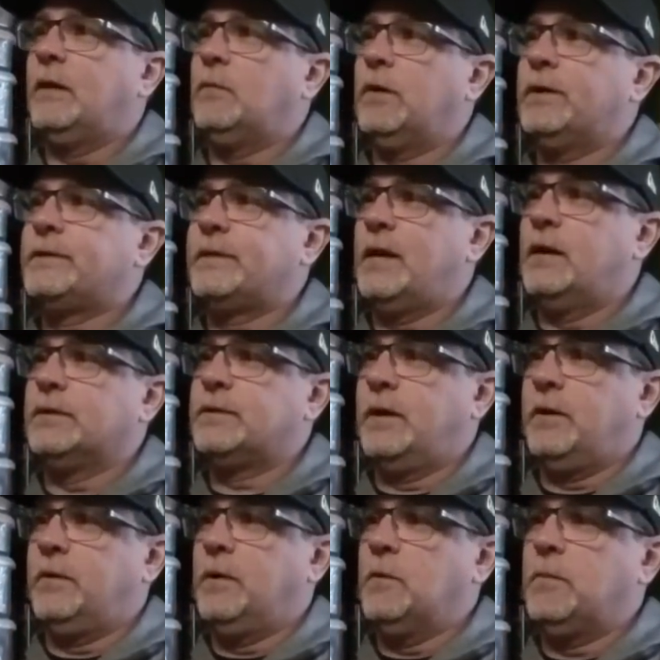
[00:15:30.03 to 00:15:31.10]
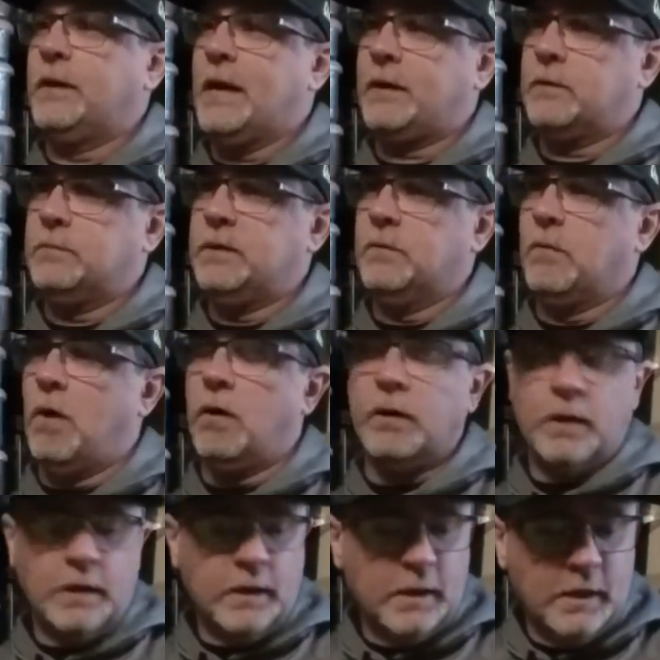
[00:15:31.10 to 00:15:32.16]
I want to say Ontario, but that could be
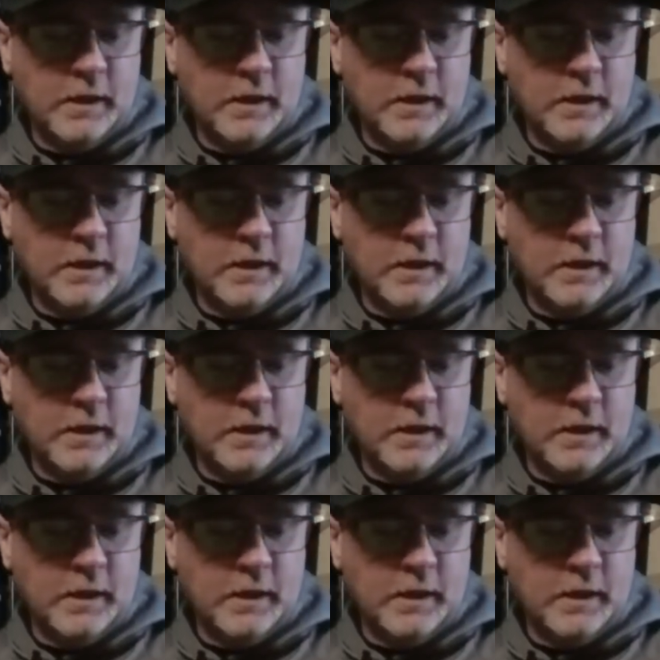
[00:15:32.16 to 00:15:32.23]
wrong.